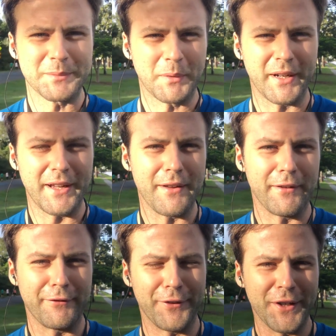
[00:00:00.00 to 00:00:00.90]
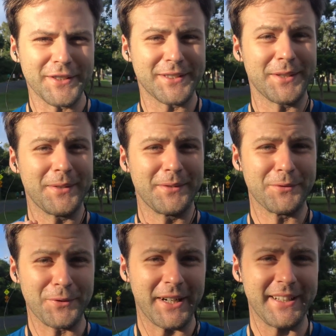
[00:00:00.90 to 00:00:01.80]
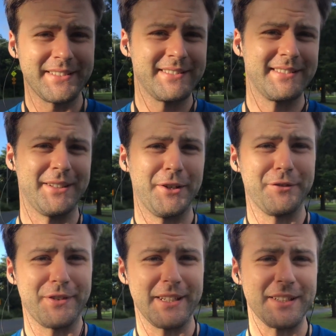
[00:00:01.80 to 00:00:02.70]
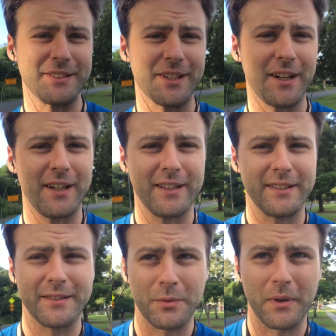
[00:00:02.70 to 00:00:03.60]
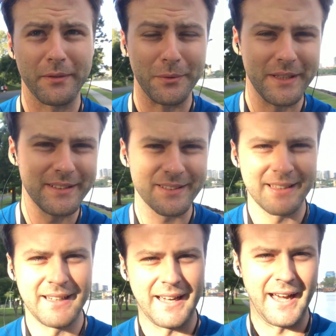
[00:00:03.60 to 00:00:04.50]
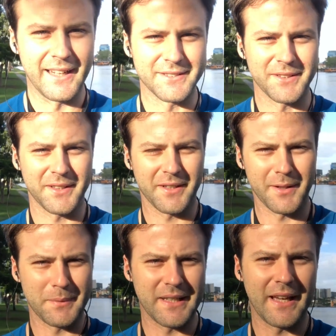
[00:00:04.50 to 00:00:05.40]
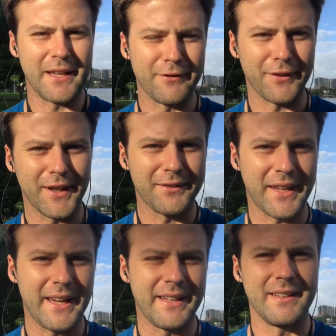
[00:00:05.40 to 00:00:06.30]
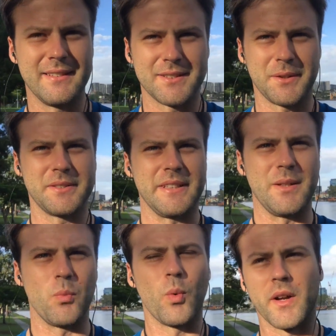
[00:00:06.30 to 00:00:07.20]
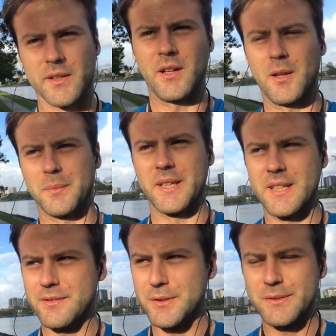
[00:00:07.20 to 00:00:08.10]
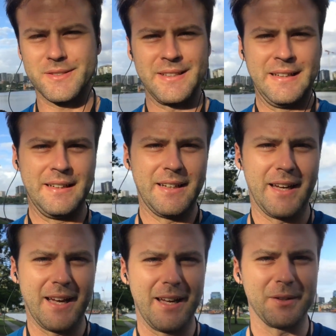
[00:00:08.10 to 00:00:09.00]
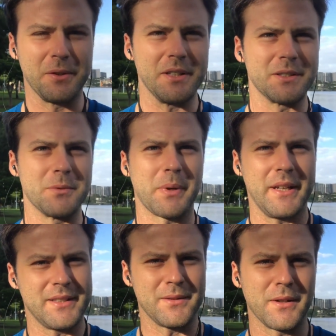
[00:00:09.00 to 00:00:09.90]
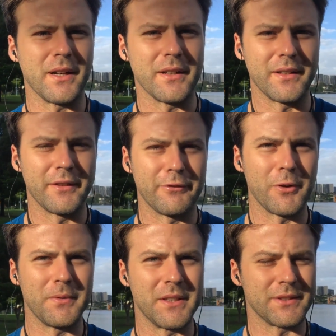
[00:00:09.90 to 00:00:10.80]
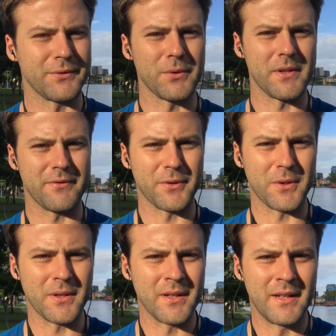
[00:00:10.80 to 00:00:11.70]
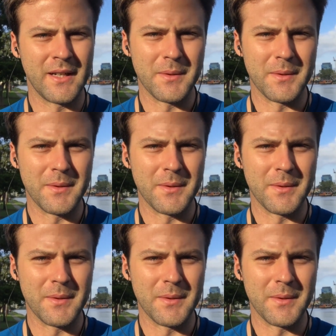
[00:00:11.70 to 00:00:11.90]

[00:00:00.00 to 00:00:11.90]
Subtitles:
this is my first run of the entire 12 weeks. It's going to be a 5K, so it's in 1 kilometer intervals. Looking to pace around 4 minutes 44